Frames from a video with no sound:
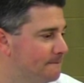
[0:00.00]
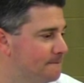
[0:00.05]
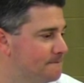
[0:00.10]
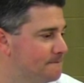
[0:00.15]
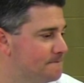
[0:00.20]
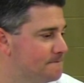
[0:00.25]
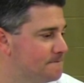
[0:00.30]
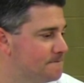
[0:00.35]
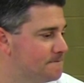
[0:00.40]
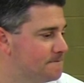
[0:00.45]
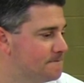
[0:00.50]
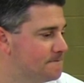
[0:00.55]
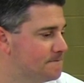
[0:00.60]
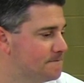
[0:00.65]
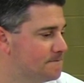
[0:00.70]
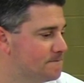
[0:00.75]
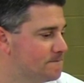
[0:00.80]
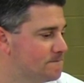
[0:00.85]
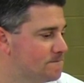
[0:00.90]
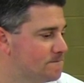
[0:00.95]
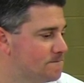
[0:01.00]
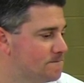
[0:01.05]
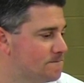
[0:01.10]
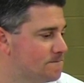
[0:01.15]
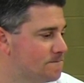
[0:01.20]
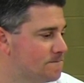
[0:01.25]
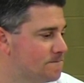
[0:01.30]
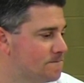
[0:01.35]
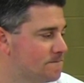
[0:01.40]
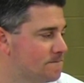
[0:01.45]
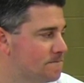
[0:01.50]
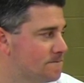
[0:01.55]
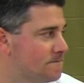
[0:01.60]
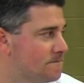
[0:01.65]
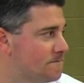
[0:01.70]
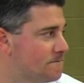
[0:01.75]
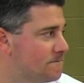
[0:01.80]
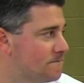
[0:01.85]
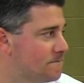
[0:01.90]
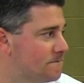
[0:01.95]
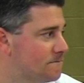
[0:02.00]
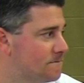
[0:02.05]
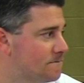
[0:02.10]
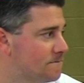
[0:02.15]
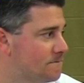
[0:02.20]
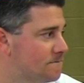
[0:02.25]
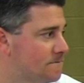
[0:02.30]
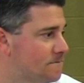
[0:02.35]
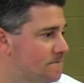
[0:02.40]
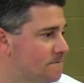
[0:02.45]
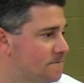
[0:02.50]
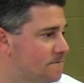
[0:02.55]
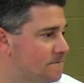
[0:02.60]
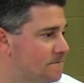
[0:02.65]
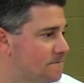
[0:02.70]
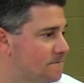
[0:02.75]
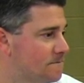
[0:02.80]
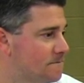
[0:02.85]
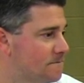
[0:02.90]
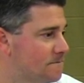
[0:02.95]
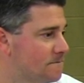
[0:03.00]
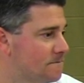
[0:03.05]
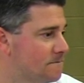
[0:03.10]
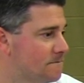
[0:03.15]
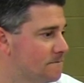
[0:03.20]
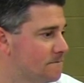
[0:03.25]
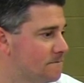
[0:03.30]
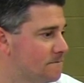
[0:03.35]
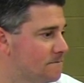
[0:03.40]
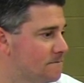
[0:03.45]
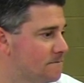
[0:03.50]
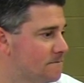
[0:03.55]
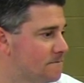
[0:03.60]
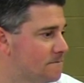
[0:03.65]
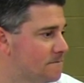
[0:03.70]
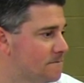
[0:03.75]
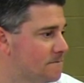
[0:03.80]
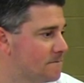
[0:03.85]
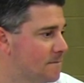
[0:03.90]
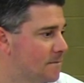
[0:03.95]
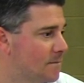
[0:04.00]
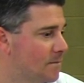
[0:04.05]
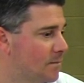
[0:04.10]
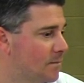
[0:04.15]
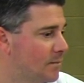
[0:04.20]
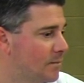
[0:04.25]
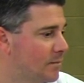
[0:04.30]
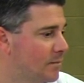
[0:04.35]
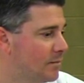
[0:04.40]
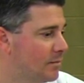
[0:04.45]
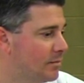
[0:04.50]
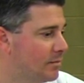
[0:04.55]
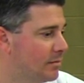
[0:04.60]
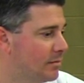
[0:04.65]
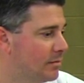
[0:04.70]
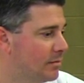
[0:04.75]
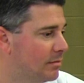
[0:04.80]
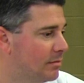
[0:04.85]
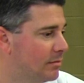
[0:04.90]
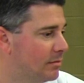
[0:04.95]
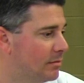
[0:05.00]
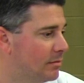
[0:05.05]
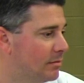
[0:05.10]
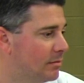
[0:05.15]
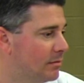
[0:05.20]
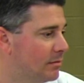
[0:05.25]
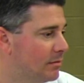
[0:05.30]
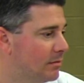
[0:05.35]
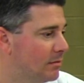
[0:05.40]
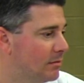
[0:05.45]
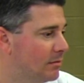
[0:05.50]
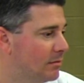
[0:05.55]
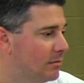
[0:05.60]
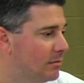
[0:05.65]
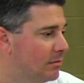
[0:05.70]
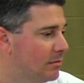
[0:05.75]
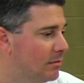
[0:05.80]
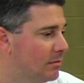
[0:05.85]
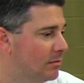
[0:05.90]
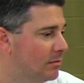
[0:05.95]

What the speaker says: (silent)